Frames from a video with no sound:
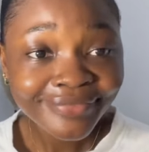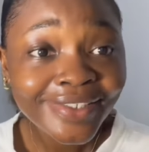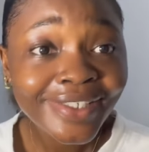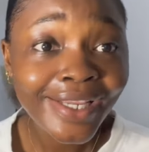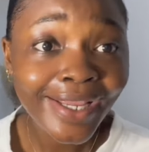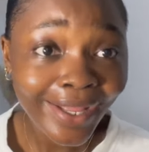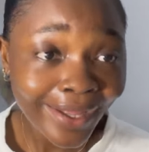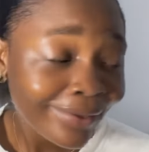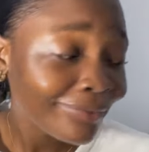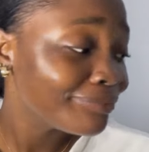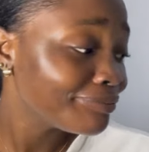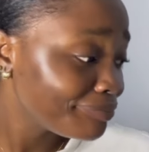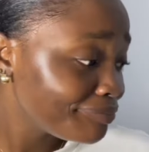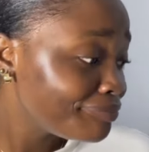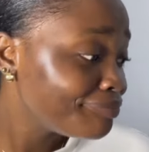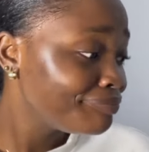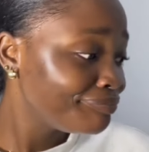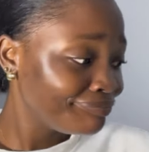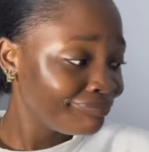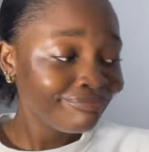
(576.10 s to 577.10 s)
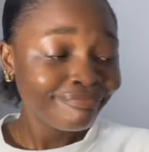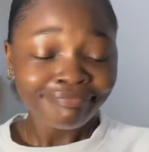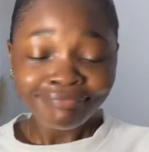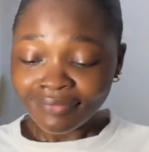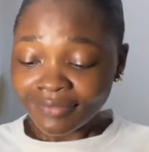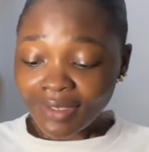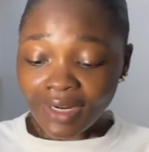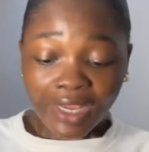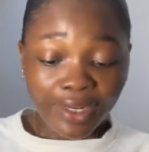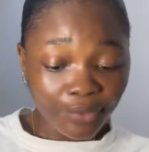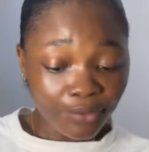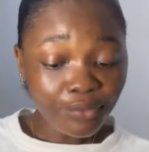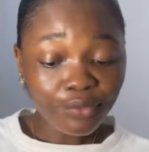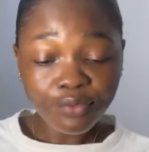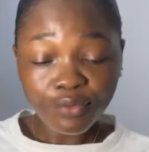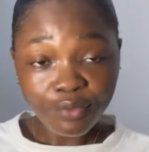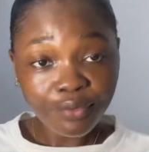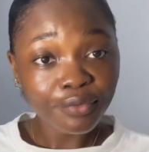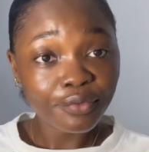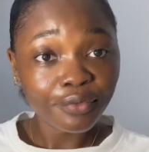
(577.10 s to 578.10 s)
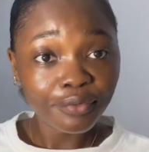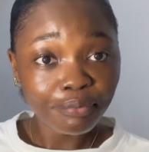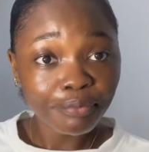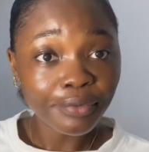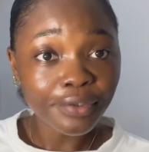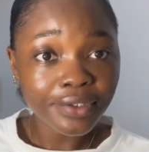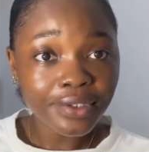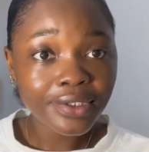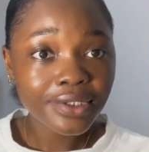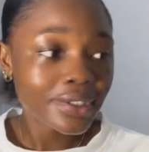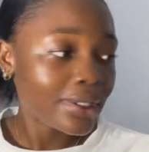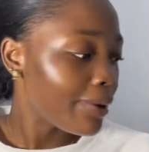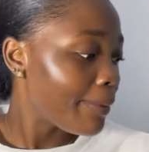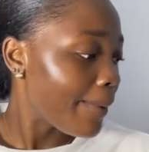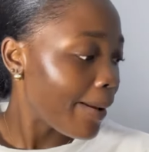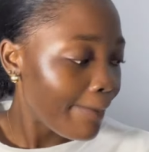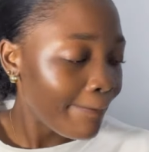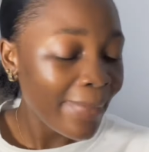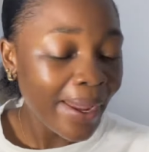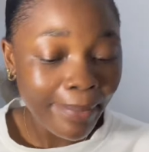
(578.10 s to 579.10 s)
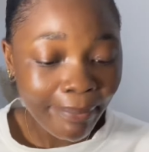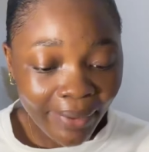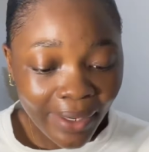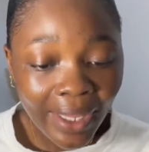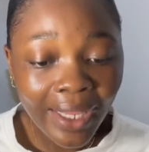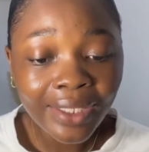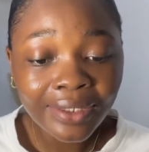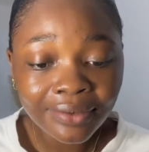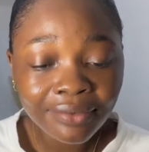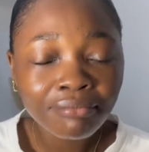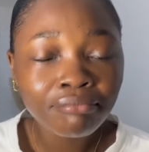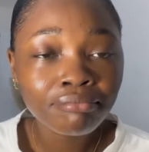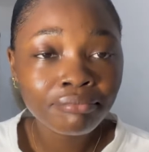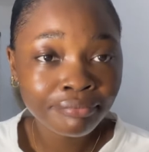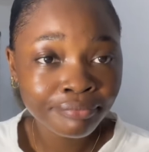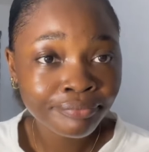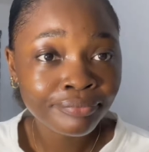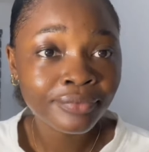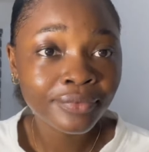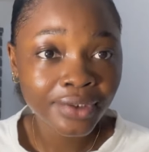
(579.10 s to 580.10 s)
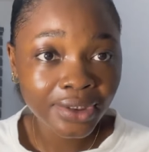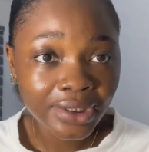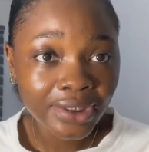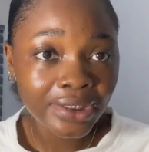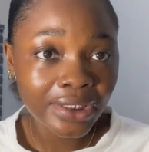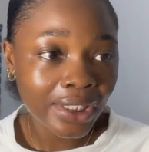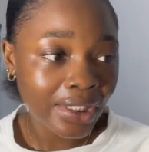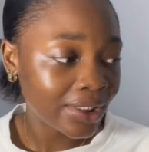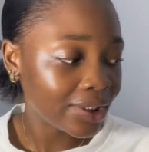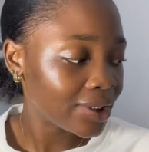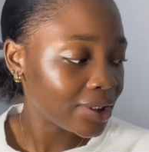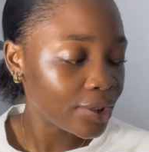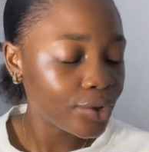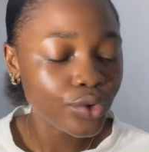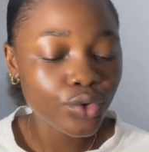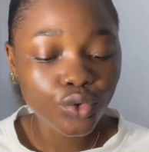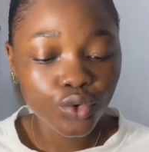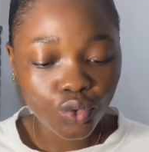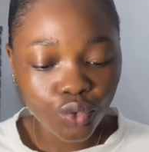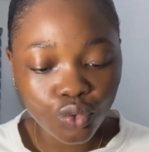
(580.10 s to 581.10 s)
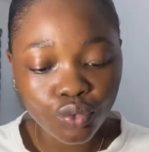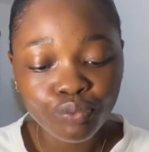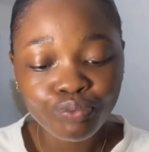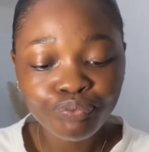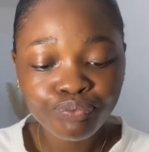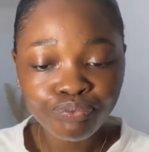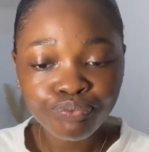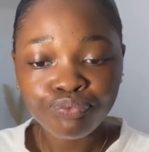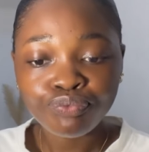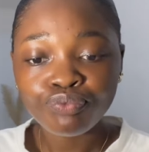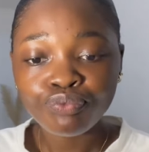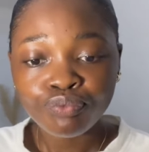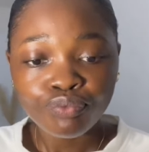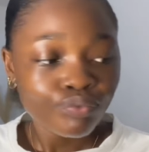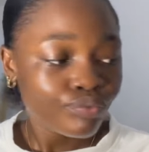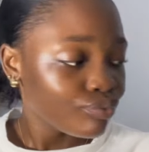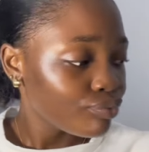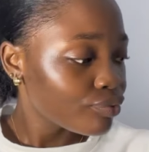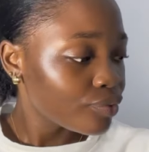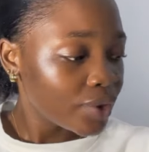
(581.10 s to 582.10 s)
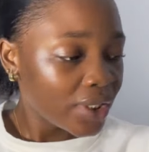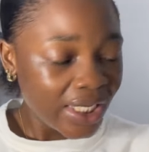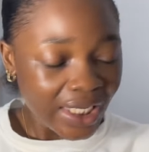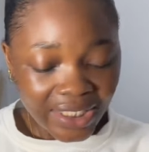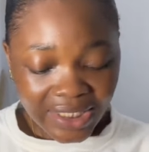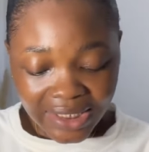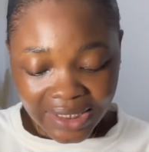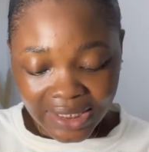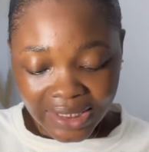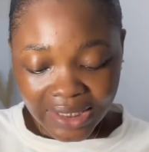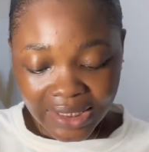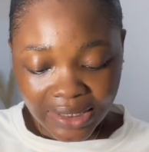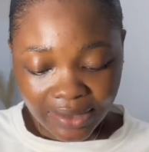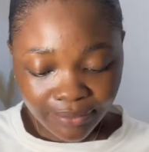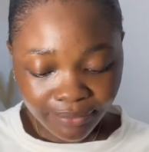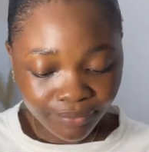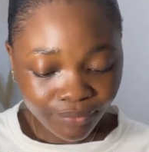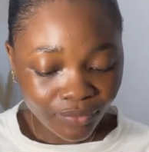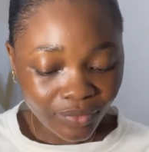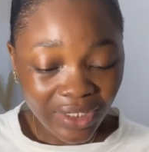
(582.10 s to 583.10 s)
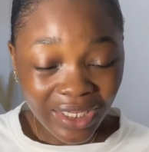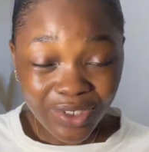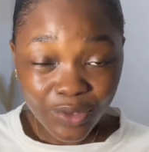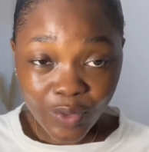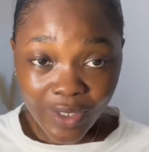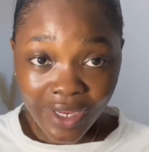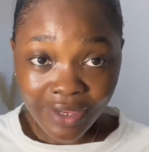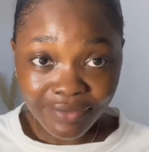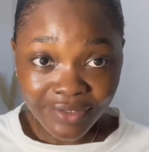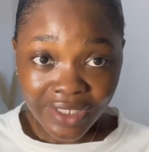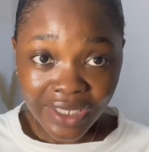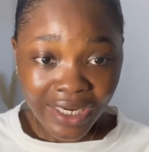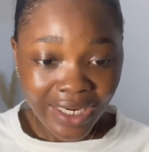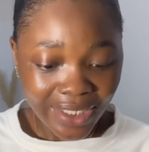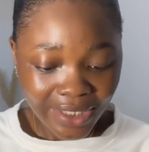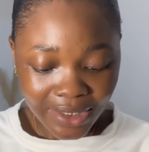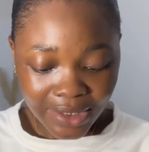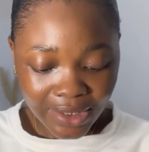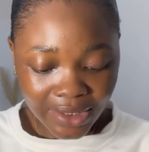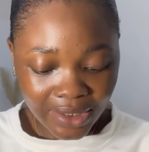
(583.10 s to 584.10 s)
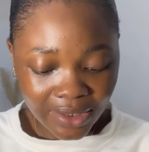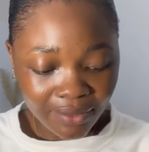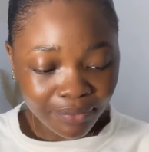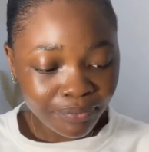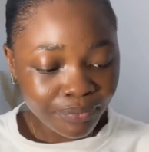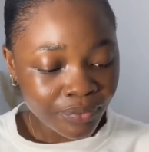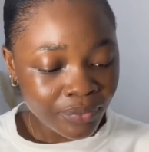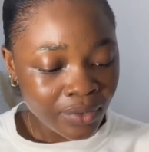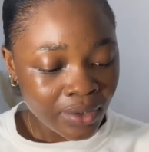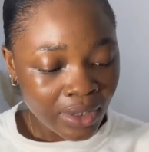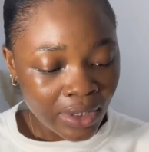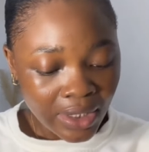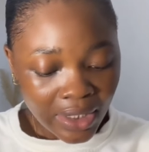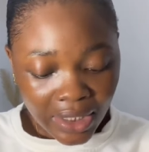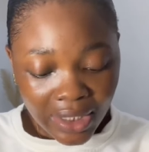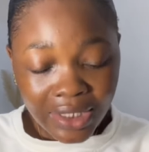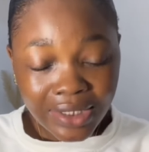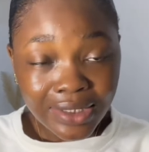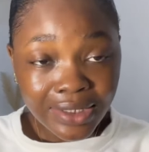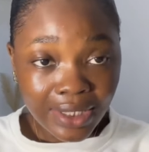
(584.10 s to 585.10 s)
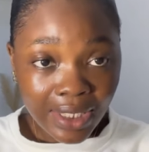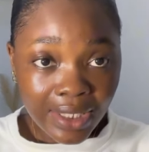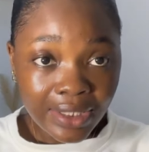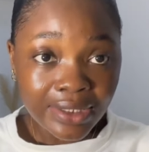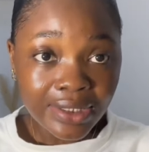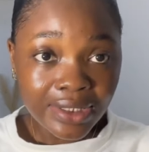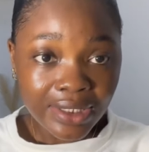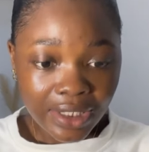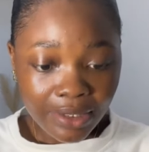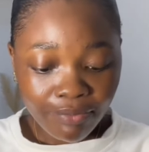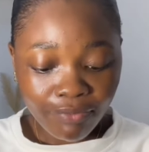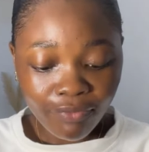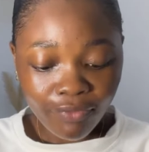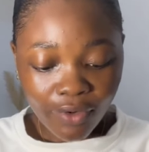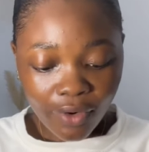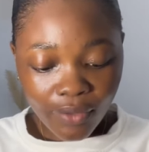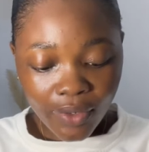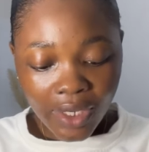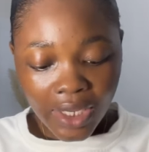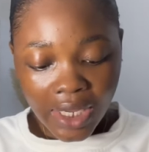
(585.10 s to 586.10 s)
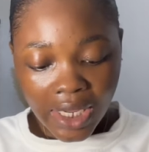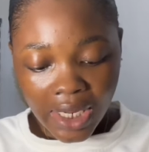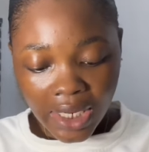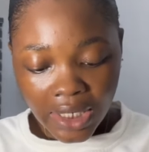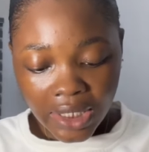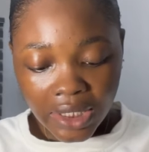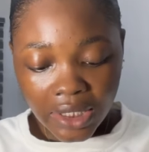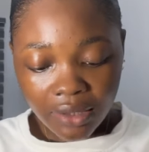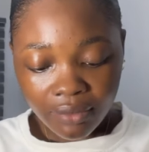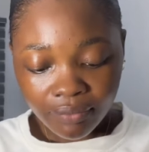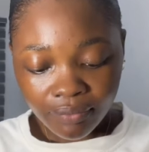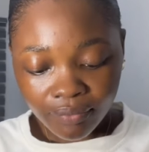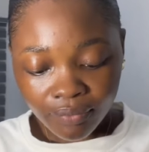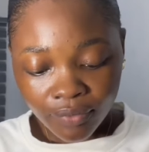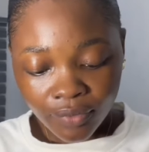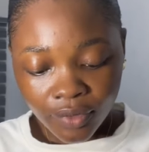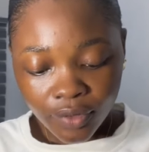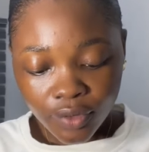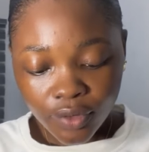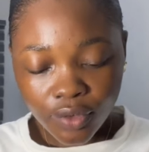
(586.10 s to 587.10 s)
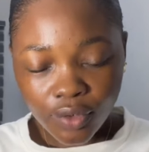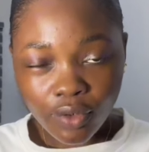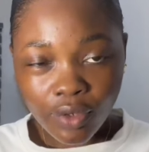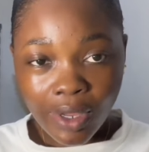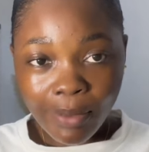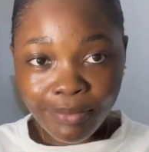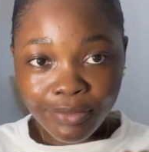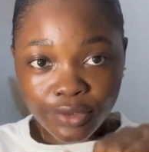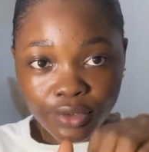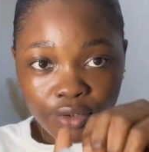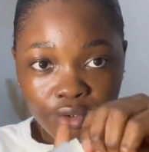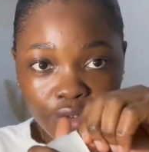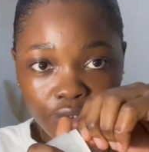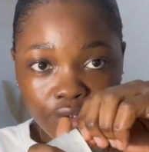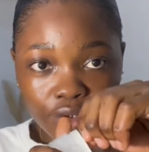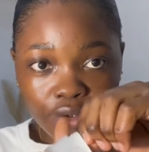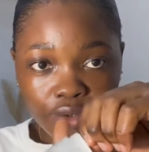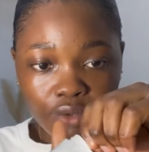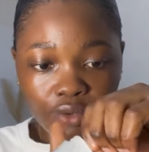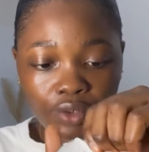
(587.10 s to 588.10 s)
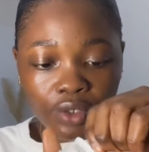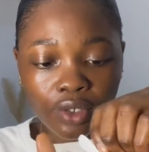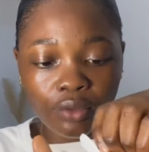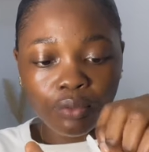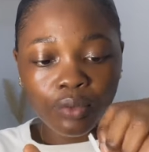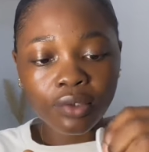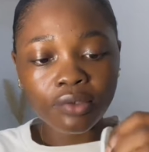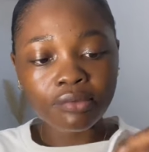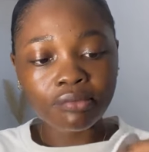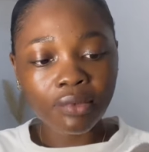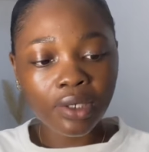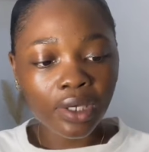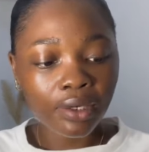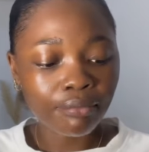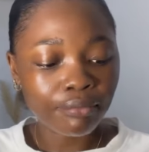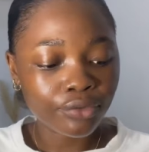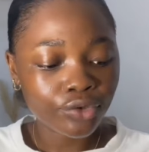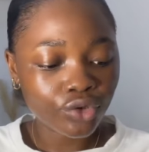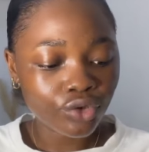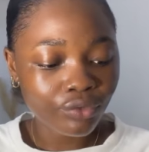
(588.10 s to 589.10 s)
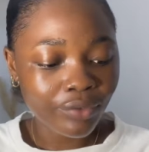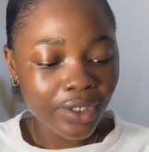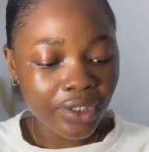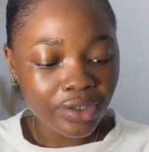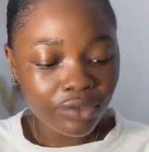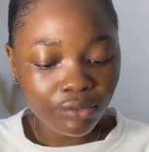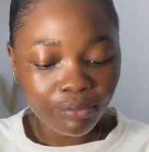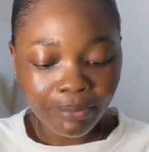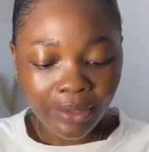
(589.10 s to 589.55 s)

yeah, I don't know, but my plan this night is to eat. That's what I've started eating, eat and sleep very early. So I'm also going to go in with my moisturizer